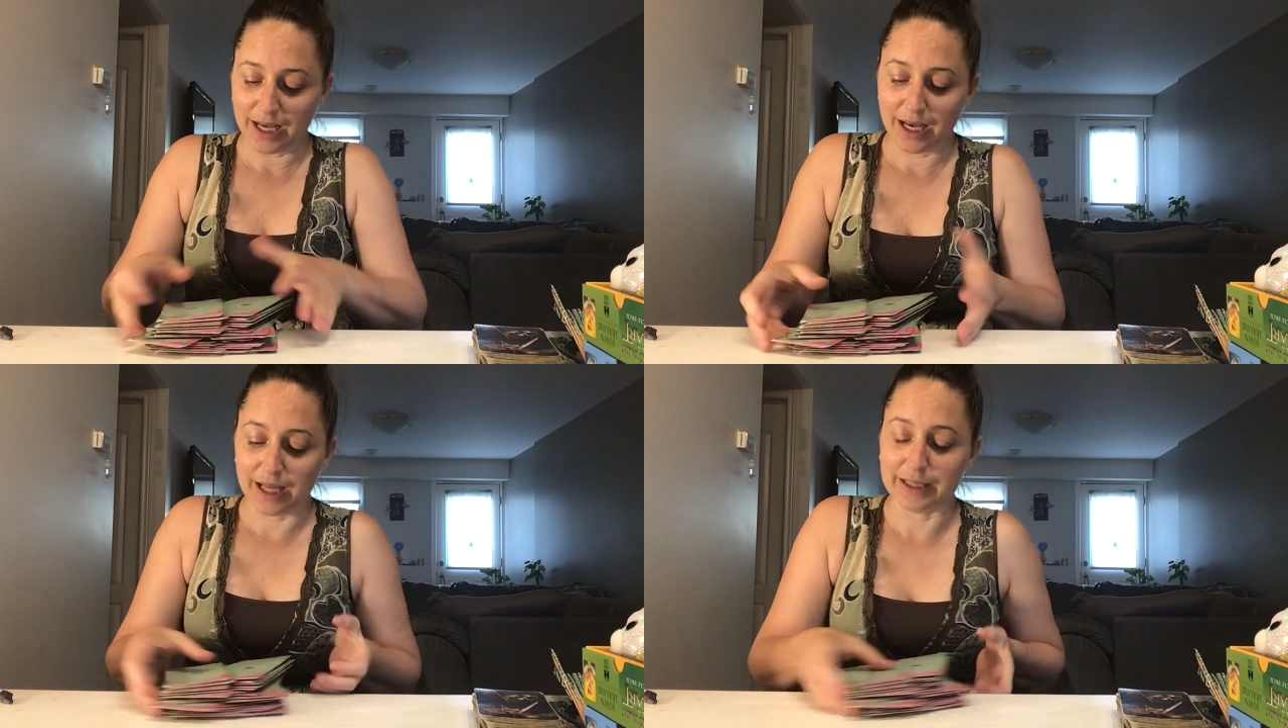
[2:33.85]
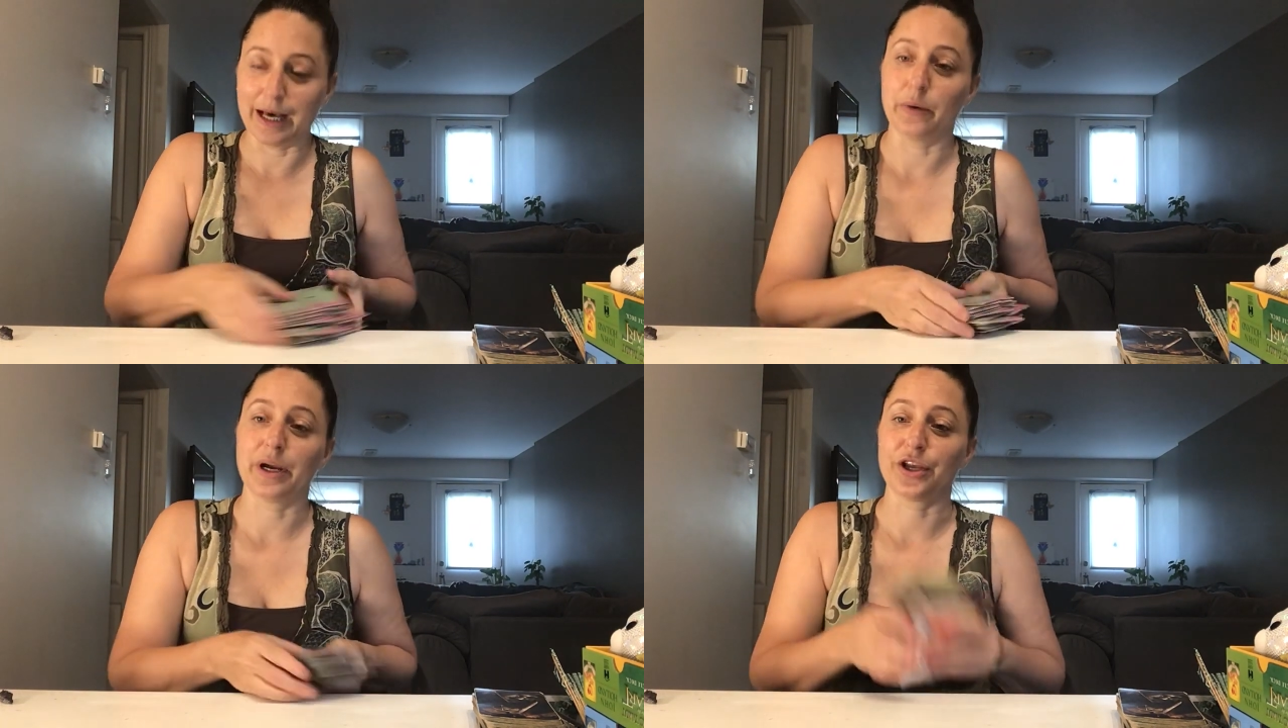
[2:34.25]

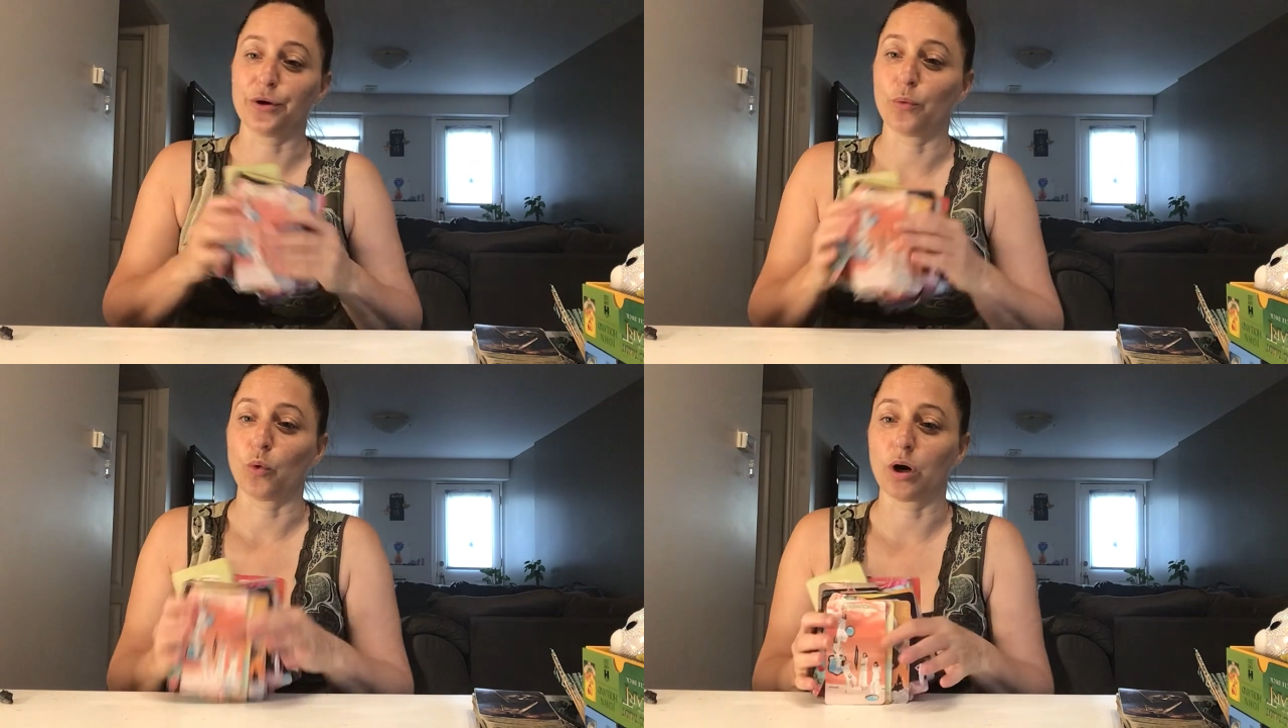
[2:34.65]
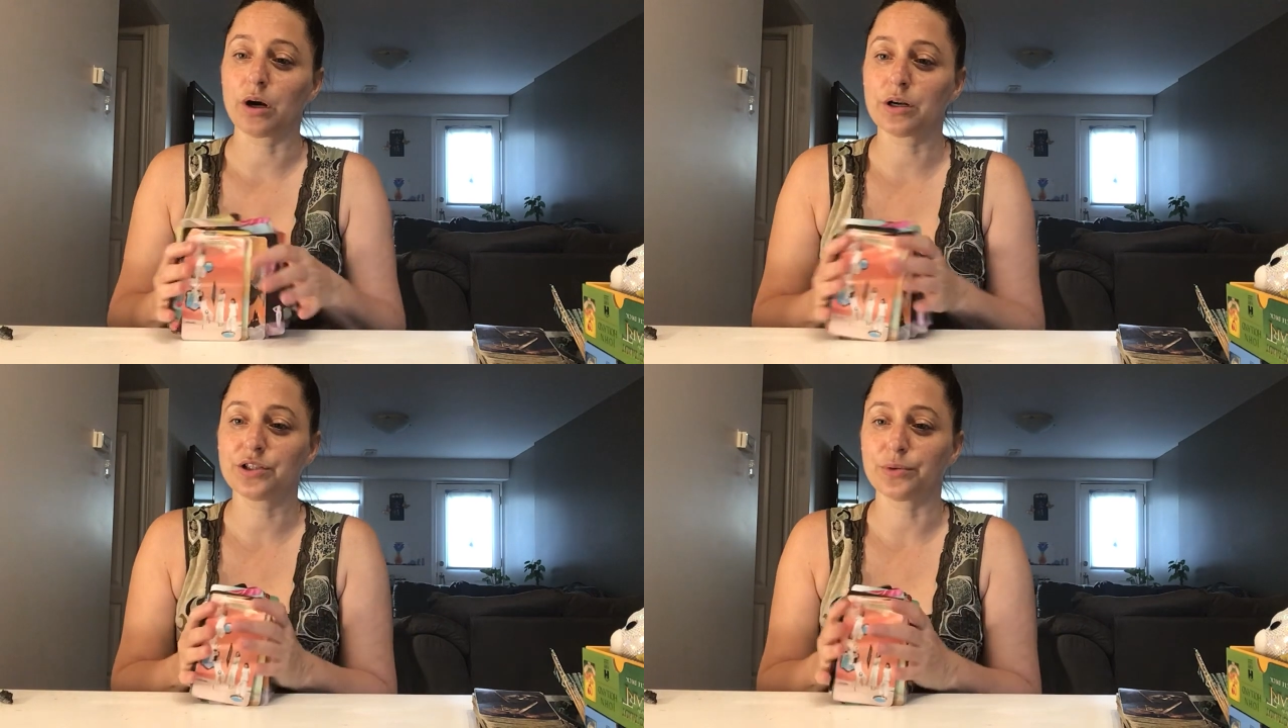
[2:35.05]
Allowing your
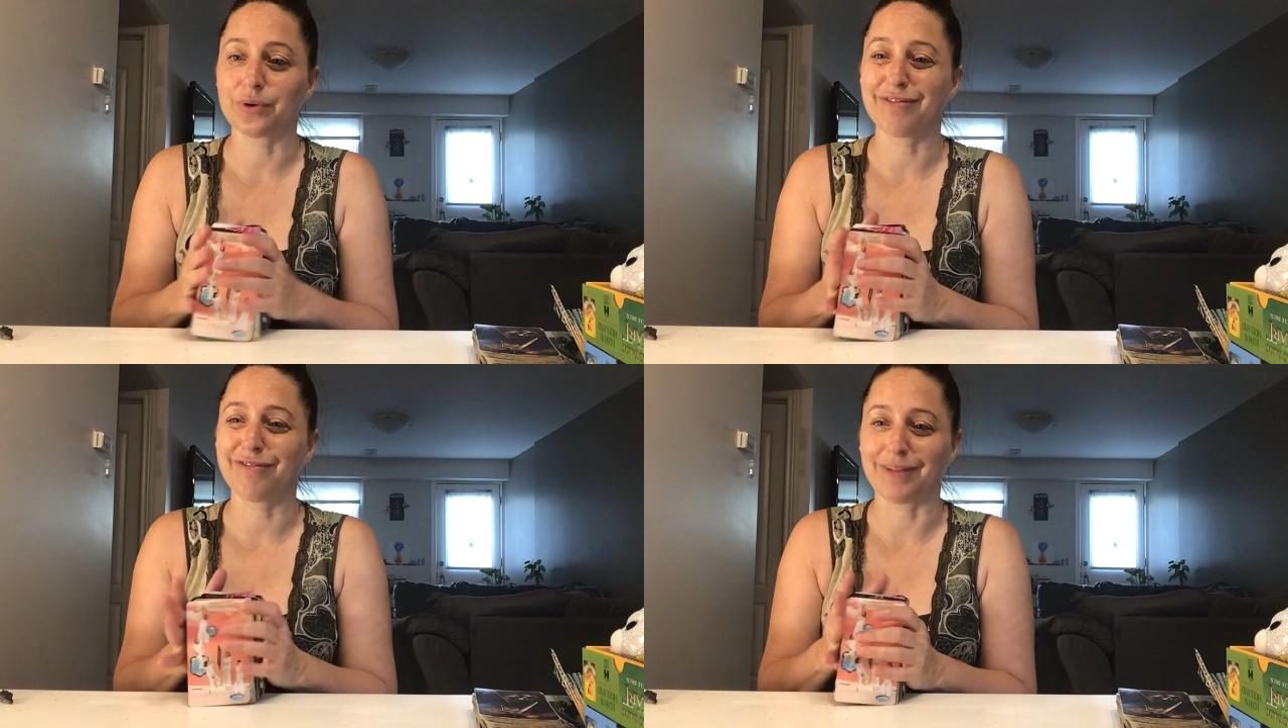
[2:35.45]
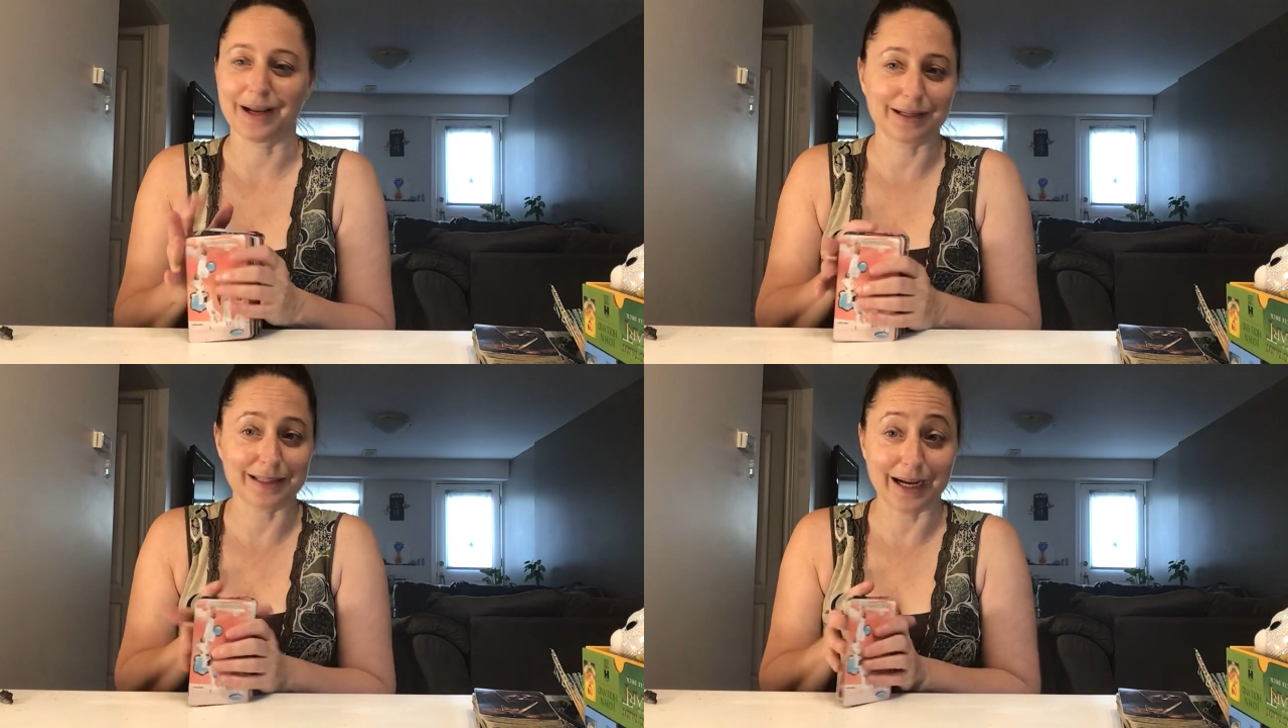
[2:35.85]
work to
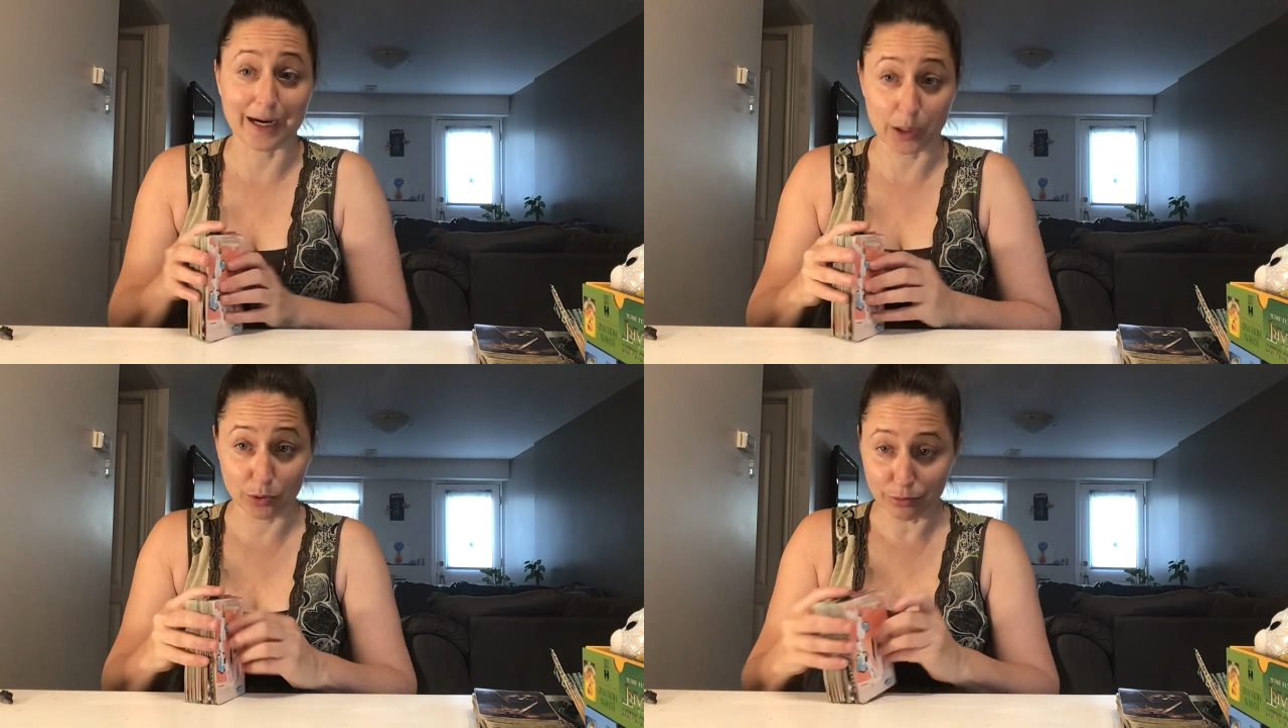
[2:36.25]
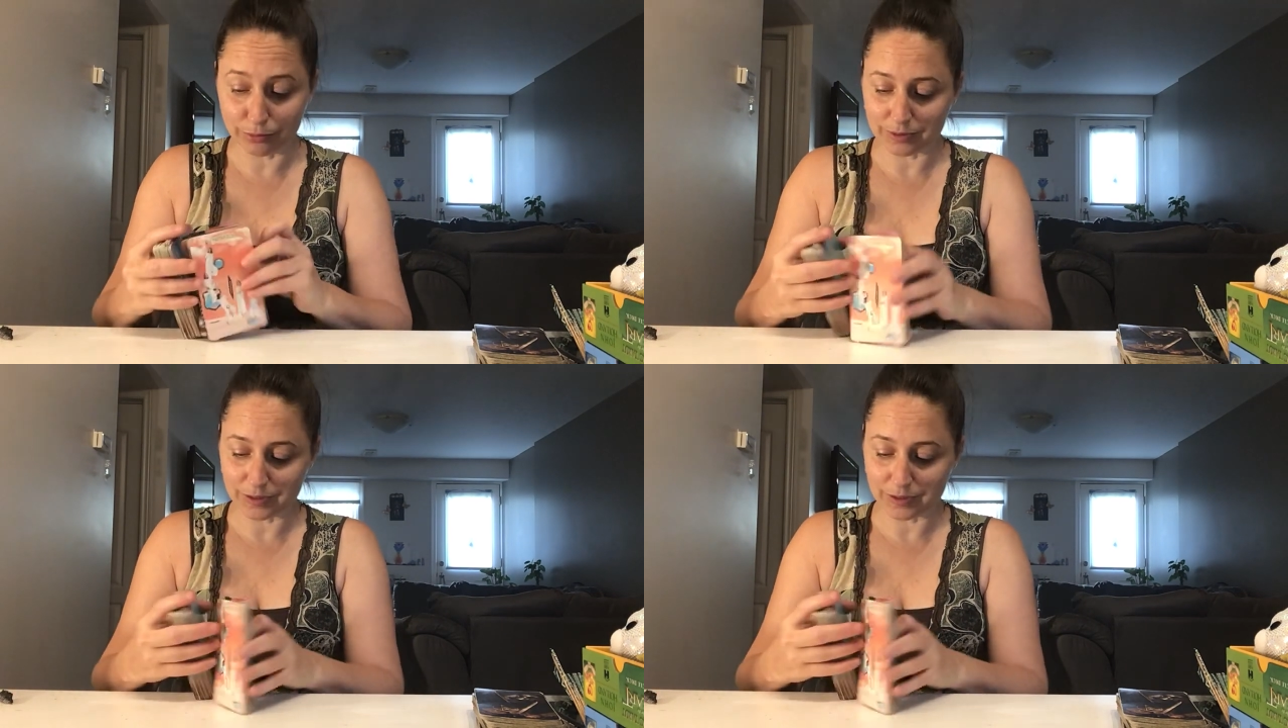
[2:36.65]
reflect out